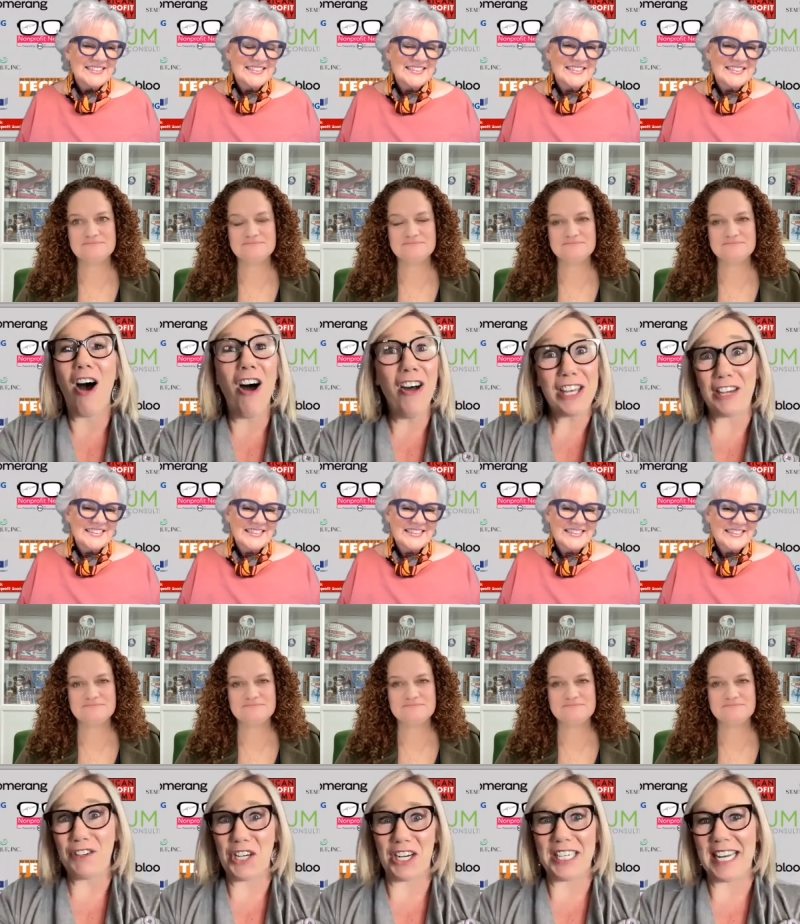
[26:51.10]
Speaker 1: all that you
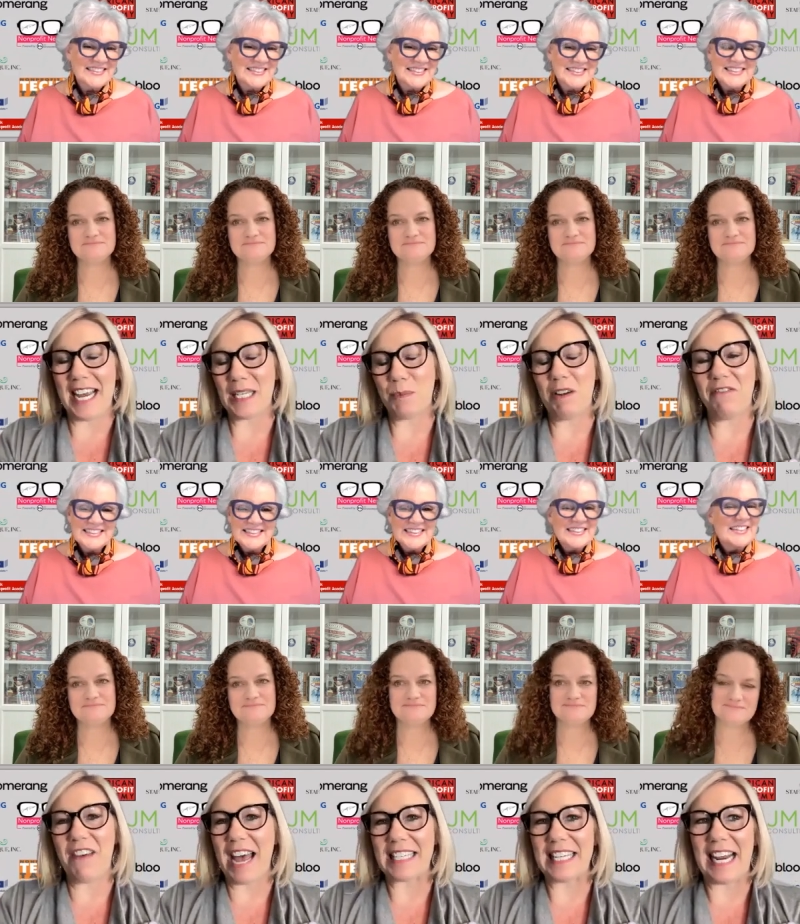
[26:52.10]
shared today. It's been
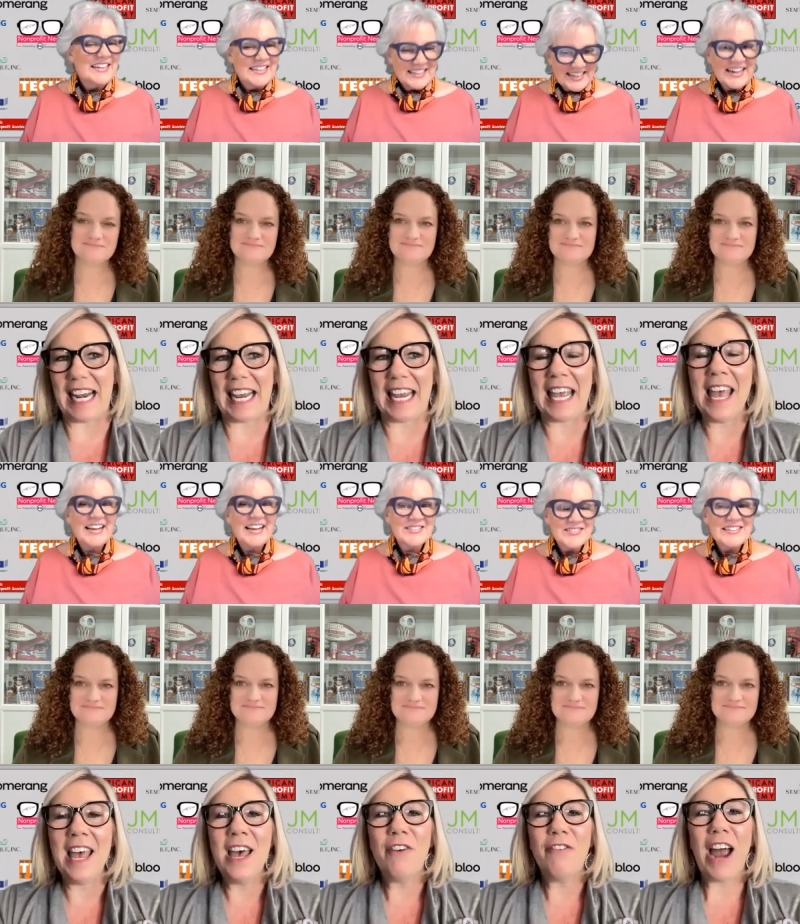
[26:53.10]
fascinating.
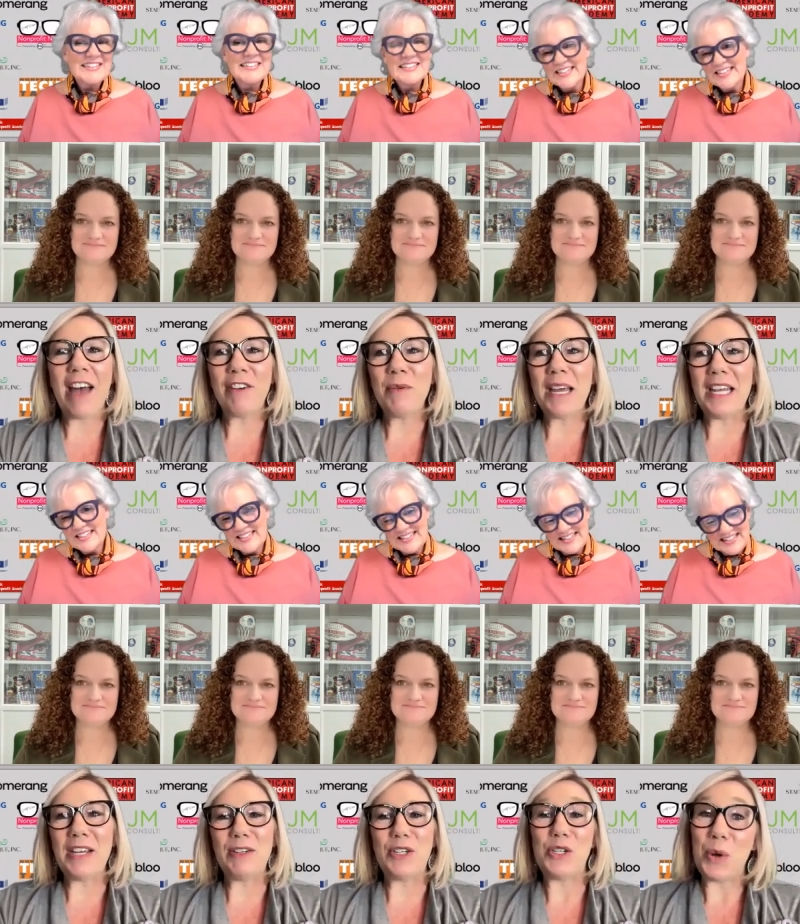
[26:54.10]
Yes, for everyone
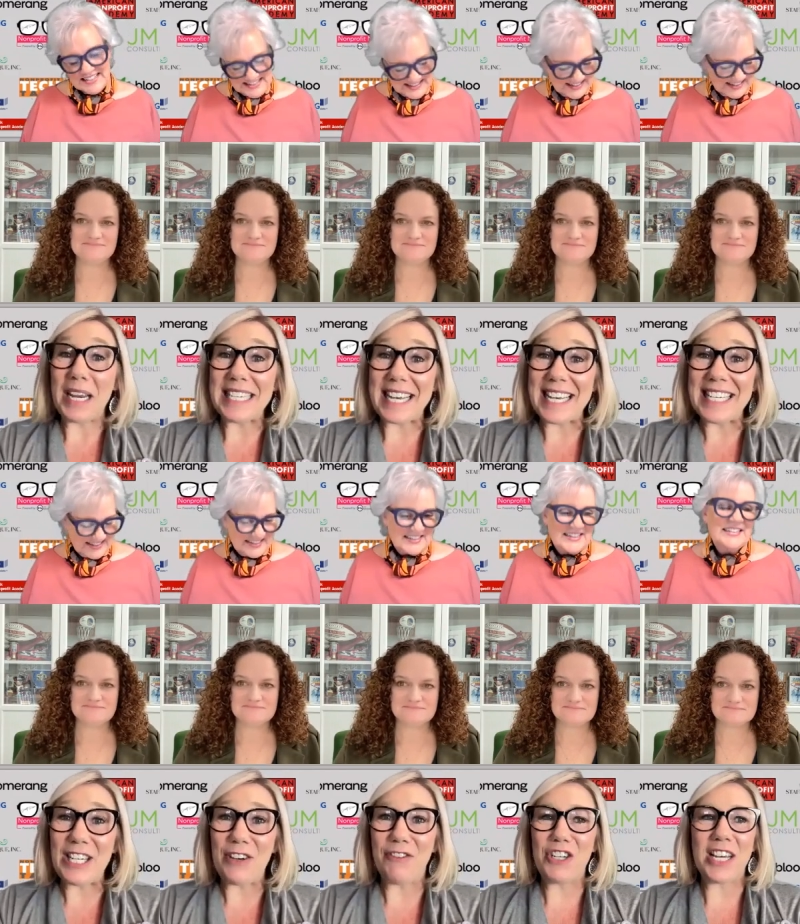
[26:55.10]
who's joined us.
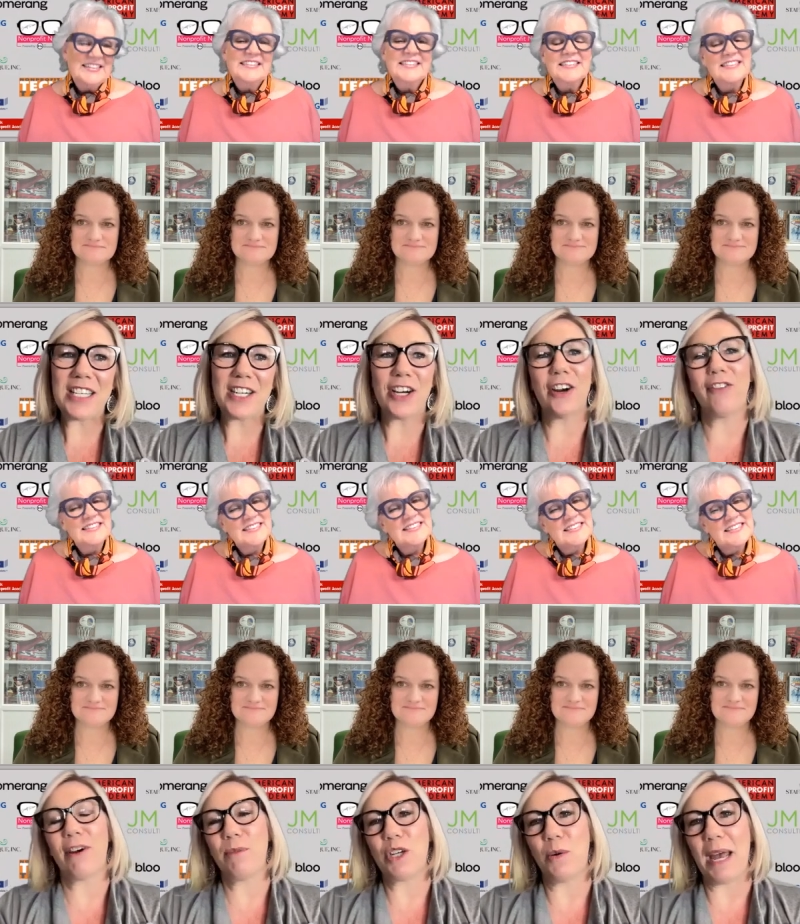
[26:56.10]
You've just heard from
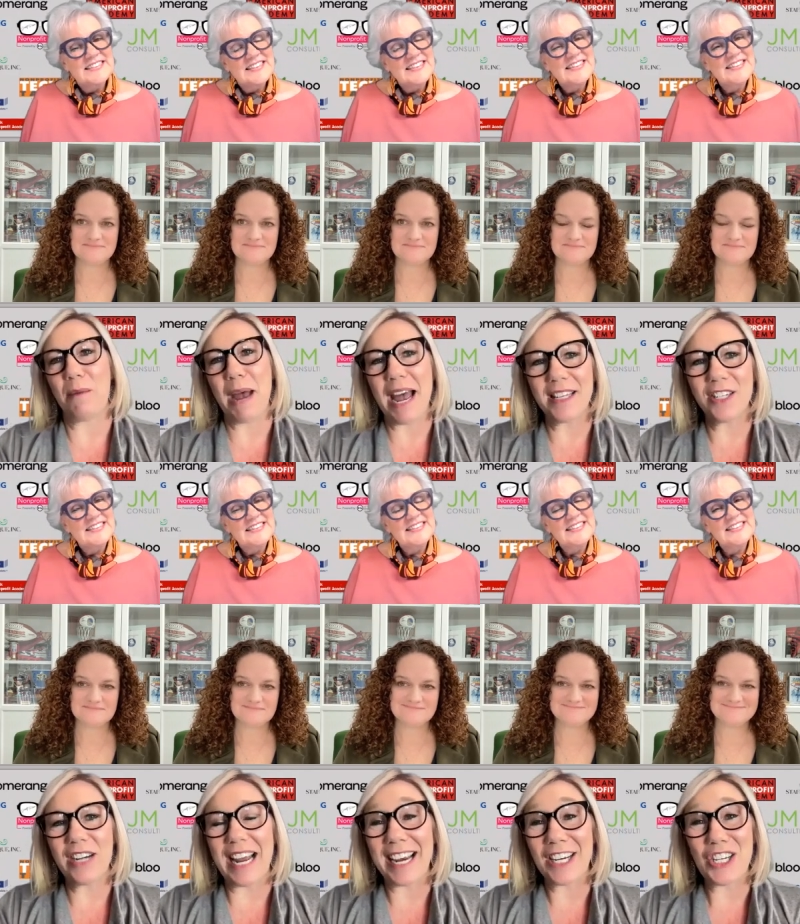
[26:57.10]
Joanne
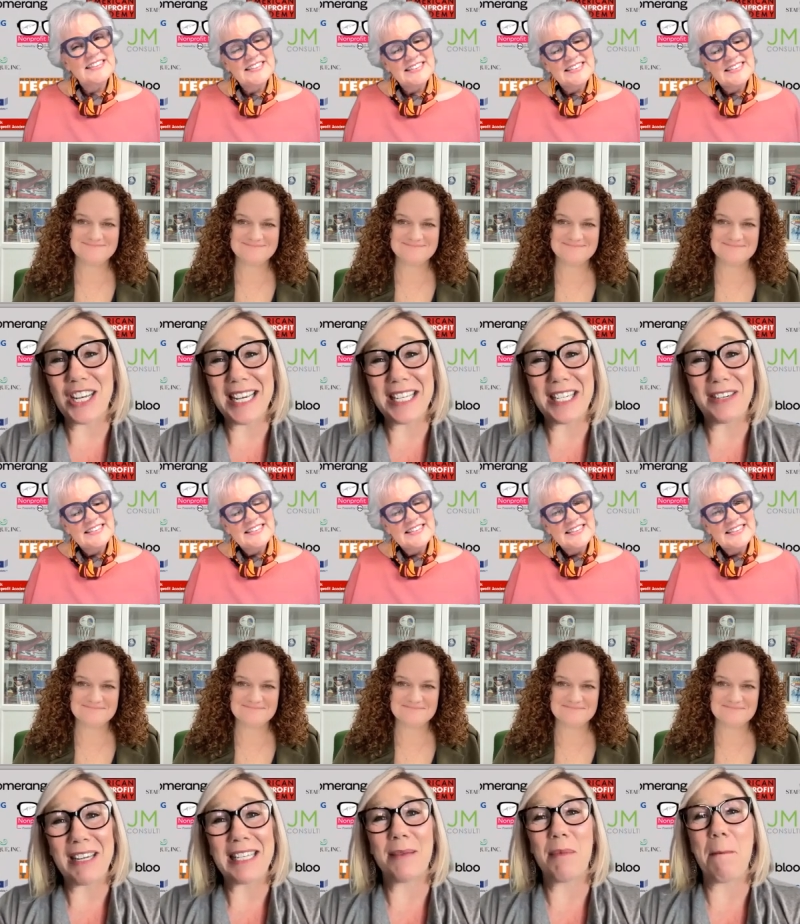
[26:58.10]
Pasternak. She is doing
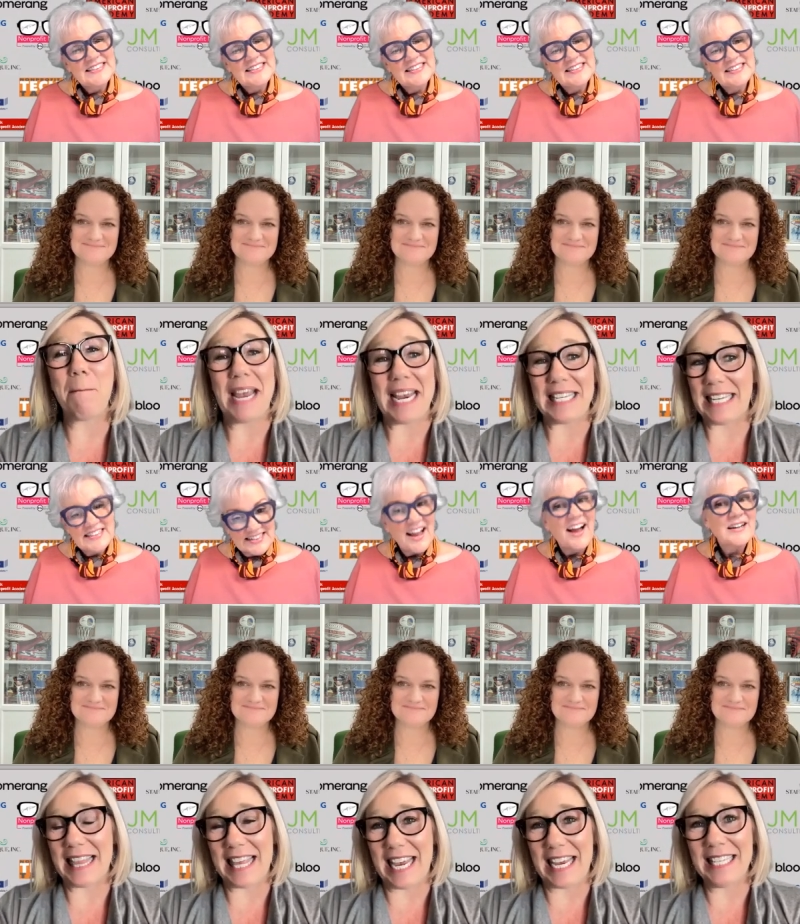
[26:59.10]
some amazing
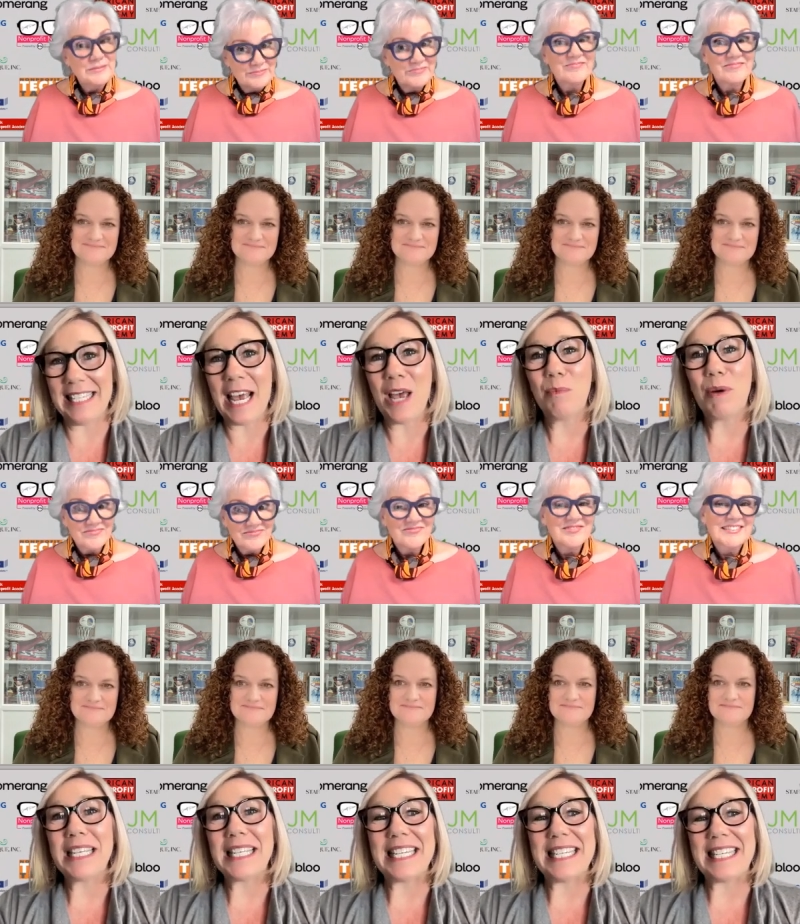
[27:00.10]
things. Yes.
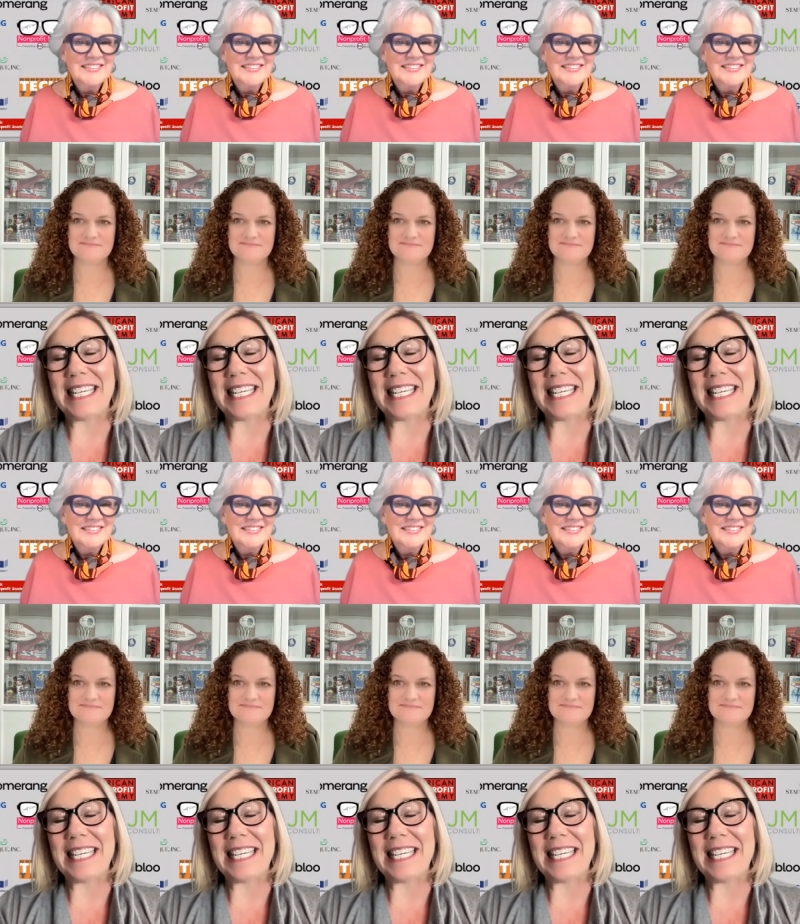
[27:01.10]
President and